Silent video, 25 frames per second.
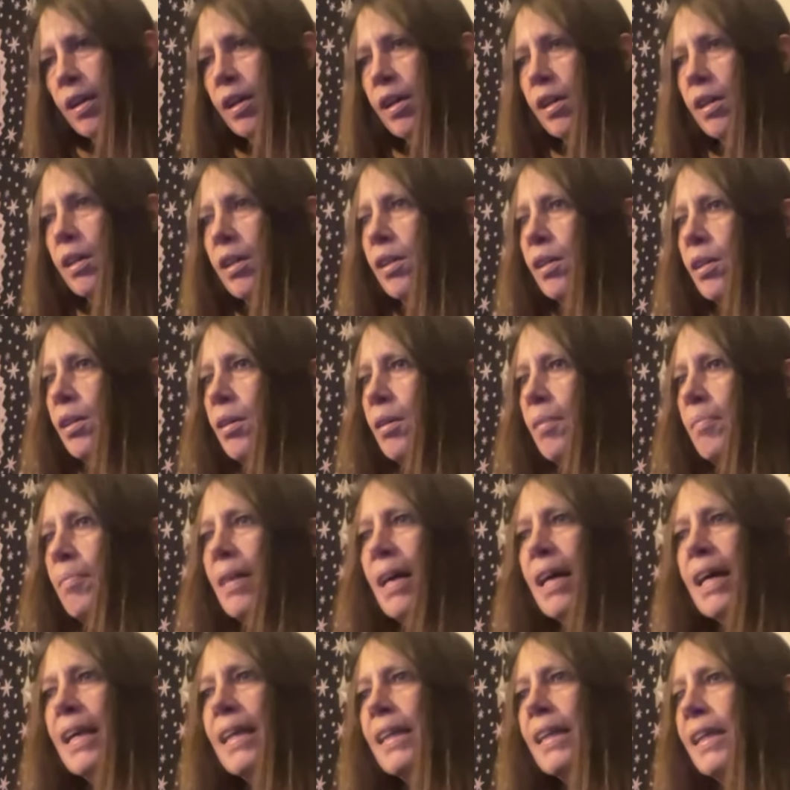
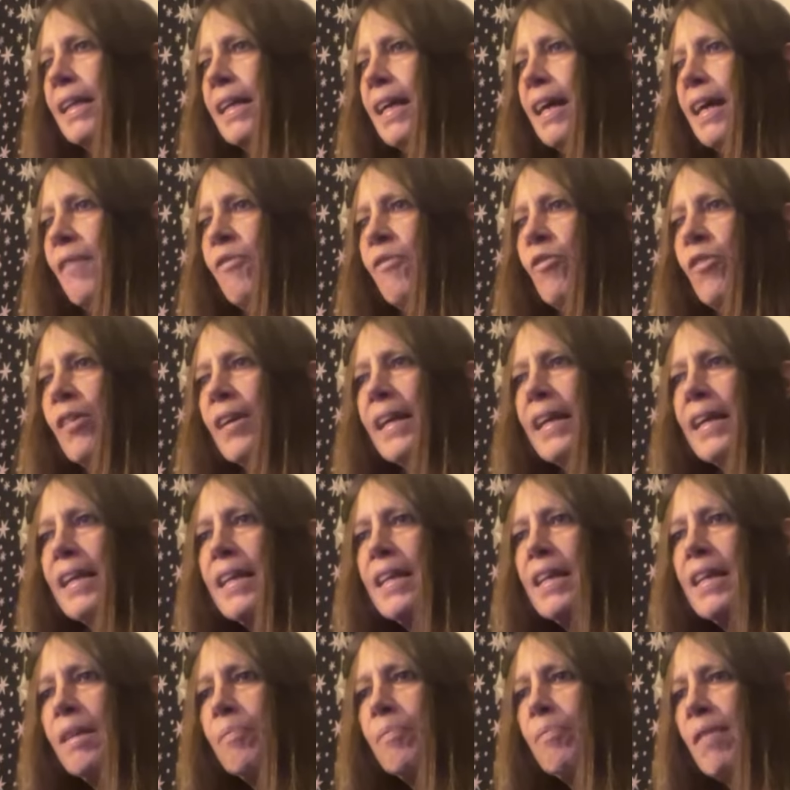Um, I laugh when I
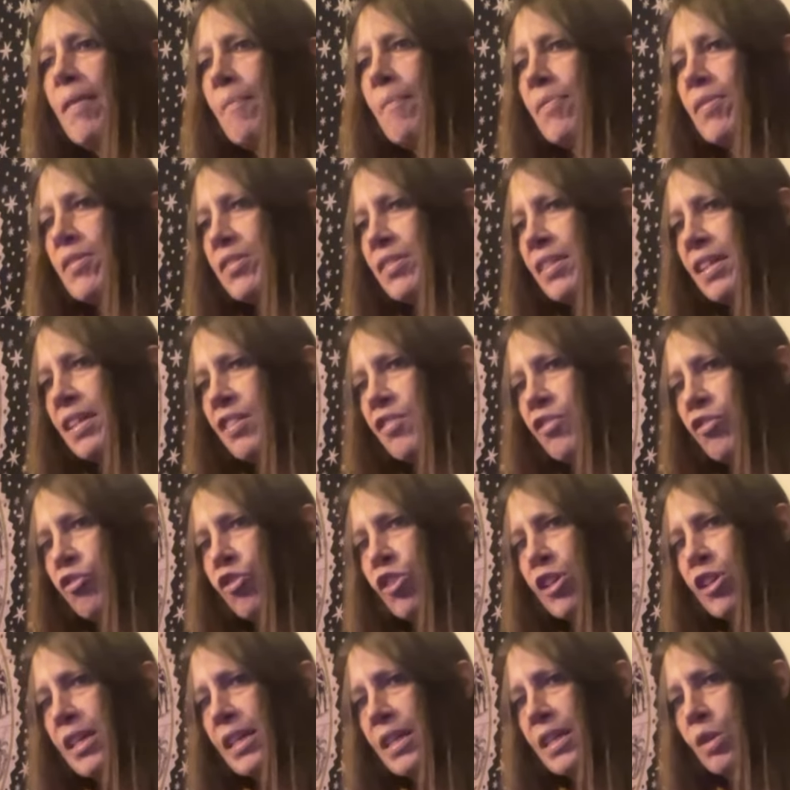hear people say
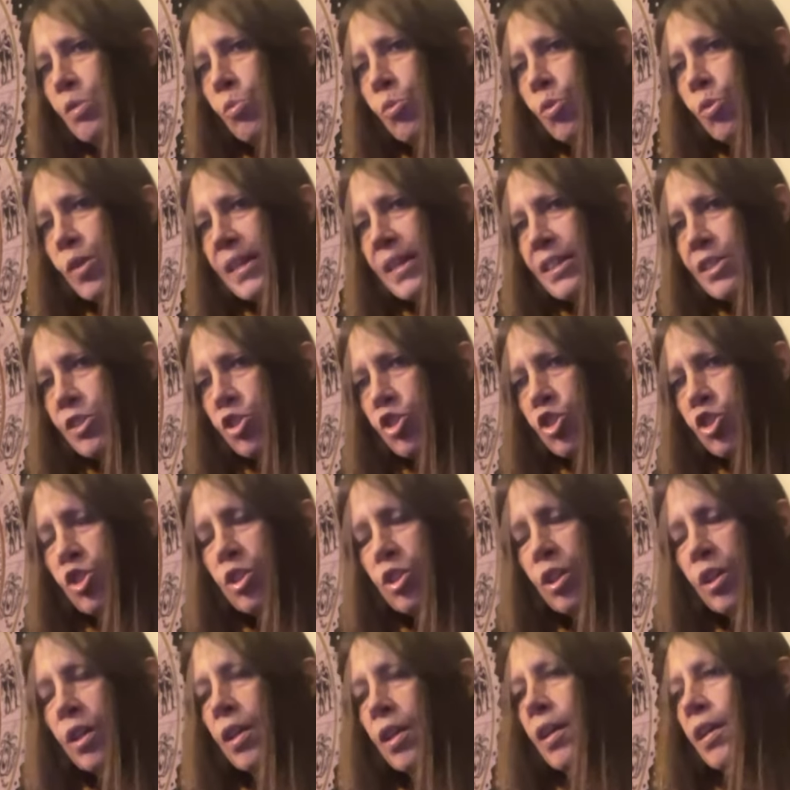Greenwich.